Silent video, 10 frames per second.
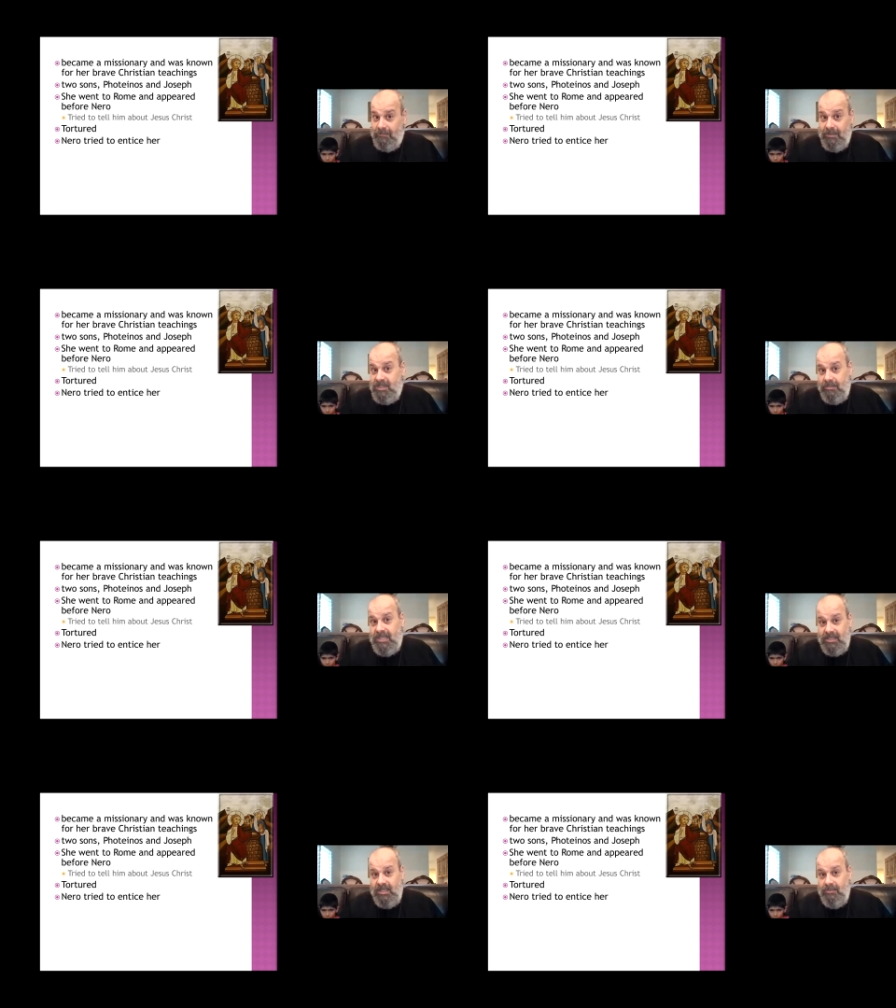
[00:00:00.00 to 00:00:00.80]
This is
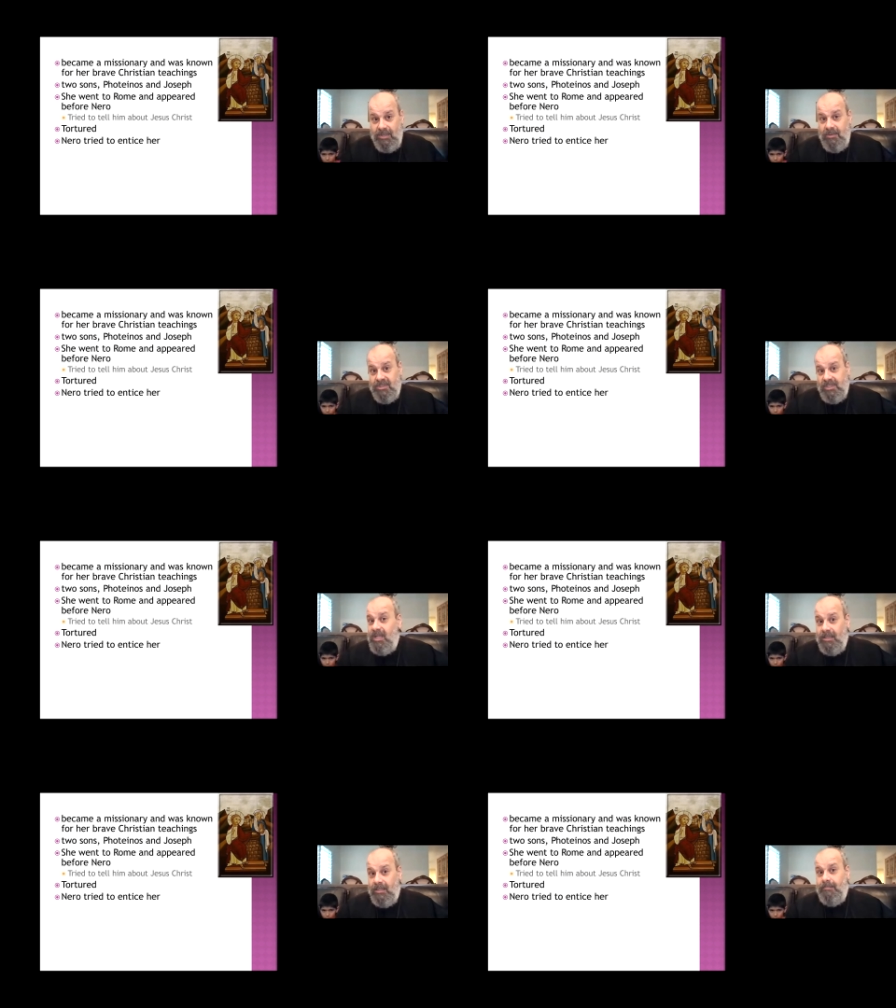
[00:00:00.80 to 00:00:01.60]
basically what he was
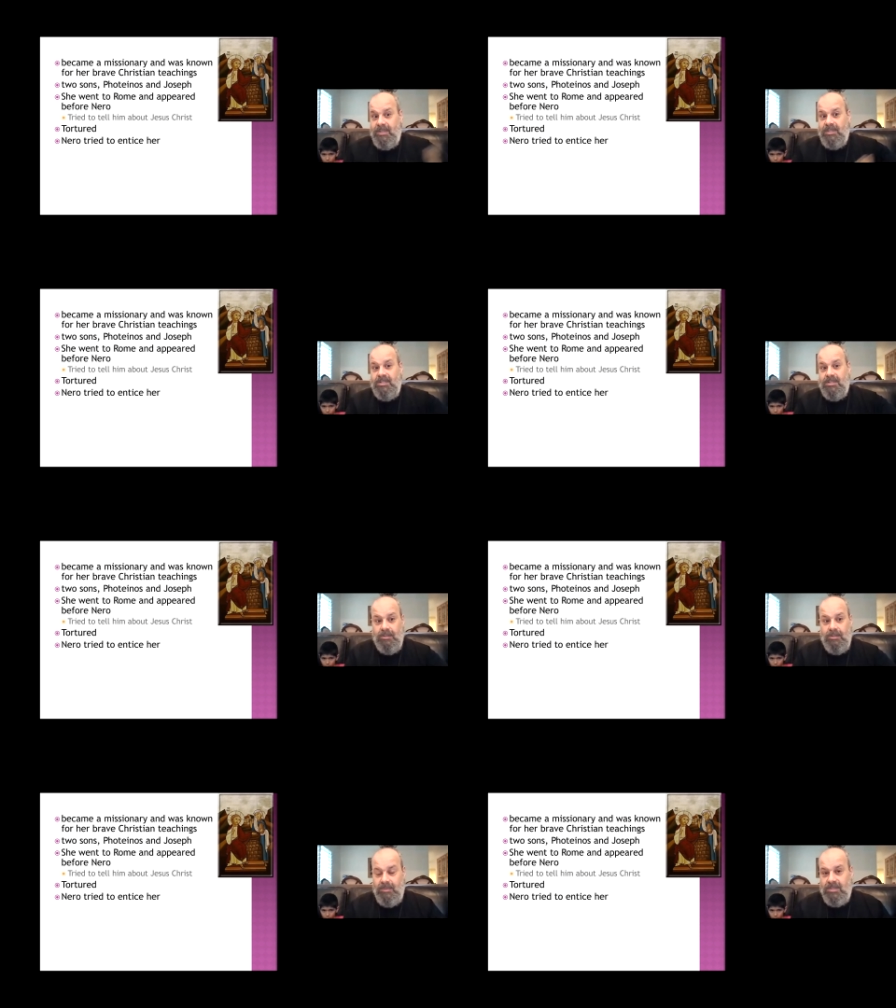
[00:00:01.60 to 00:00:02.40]
telling them. This is
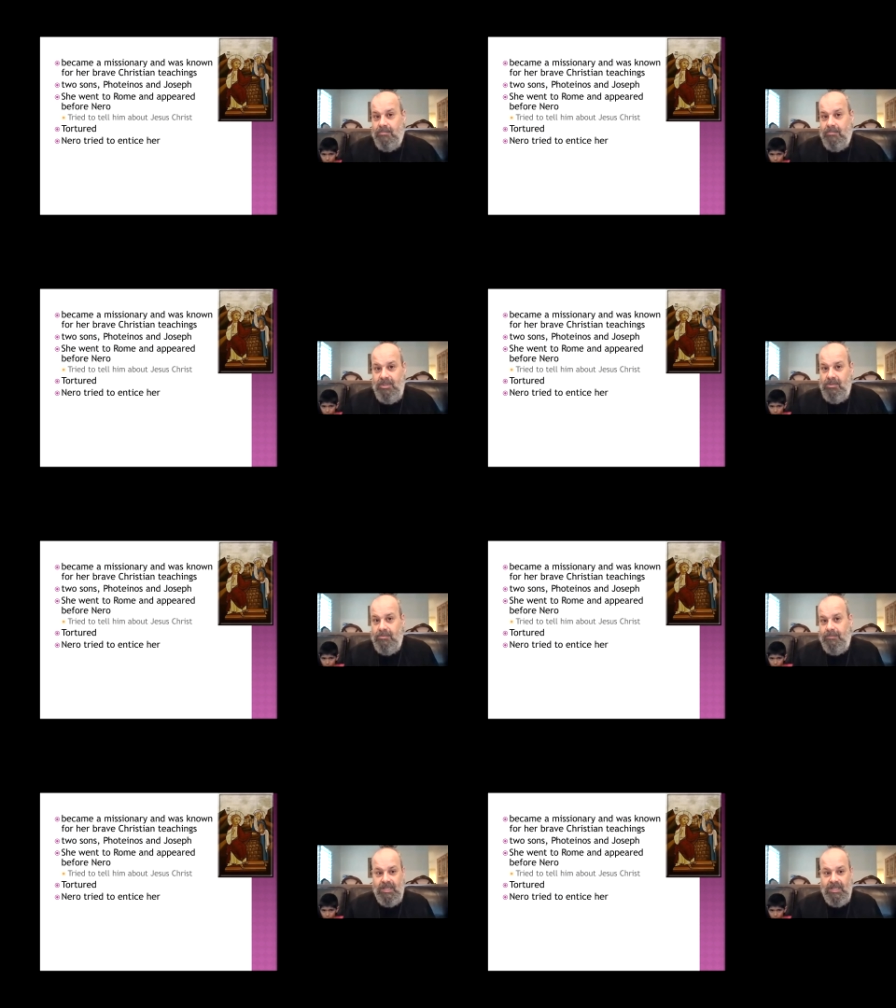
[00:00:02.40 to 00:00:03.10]
could, this could be you.